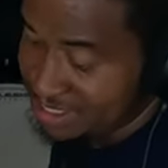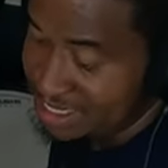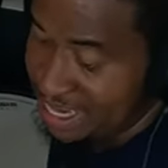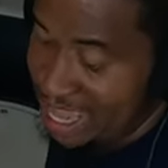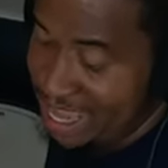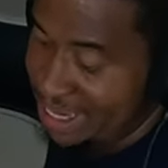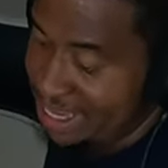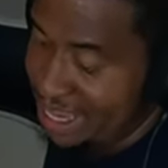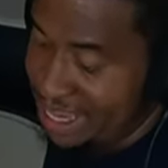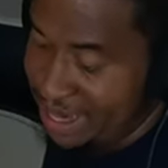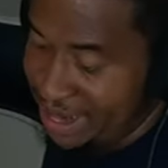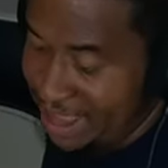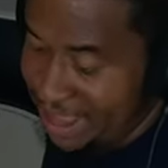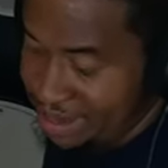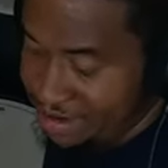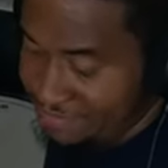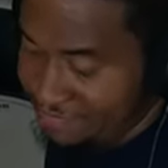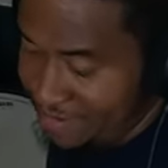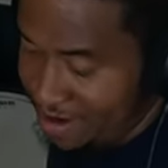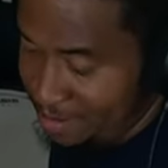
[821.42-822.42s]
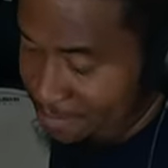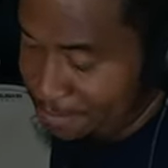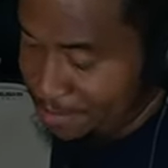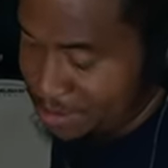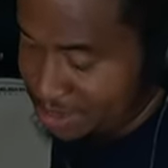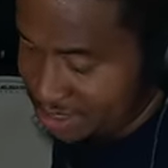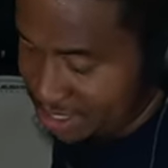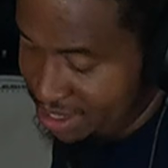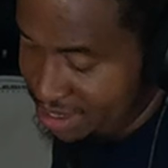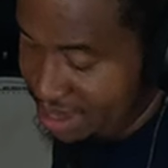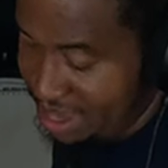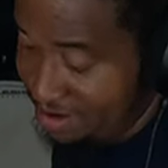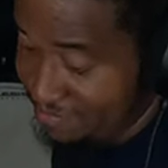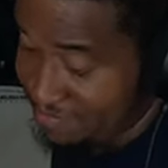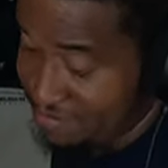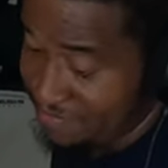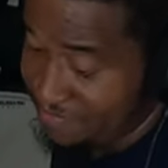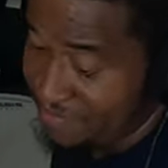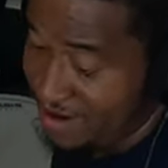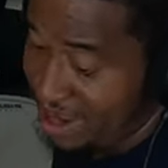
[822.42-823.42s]
attack at 85%. I
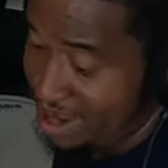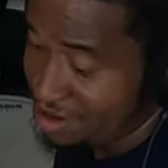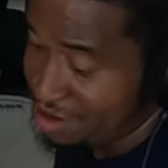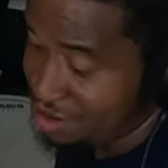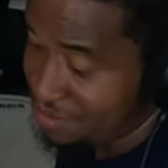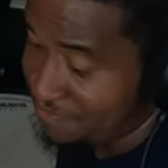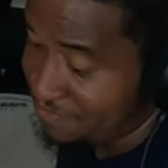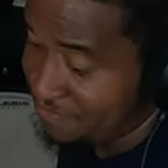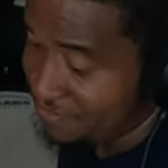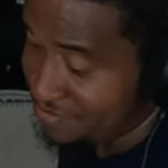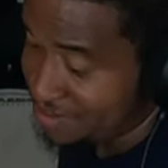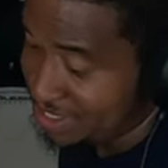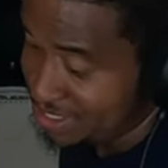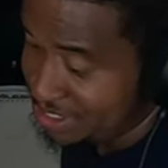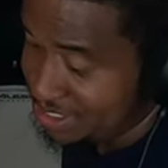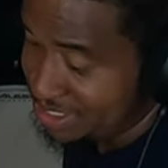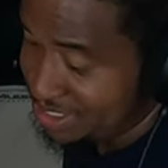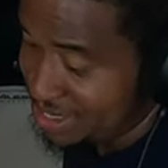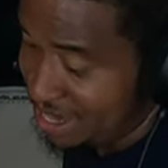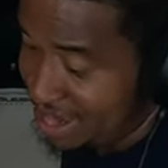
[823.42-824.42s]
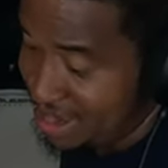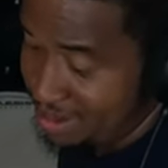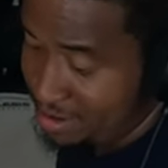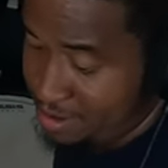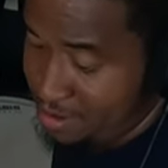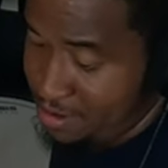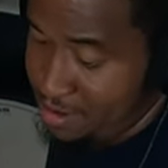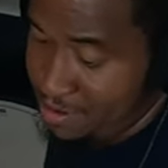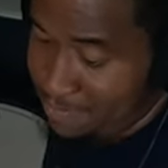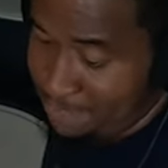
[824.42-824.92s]
have the volume for this stack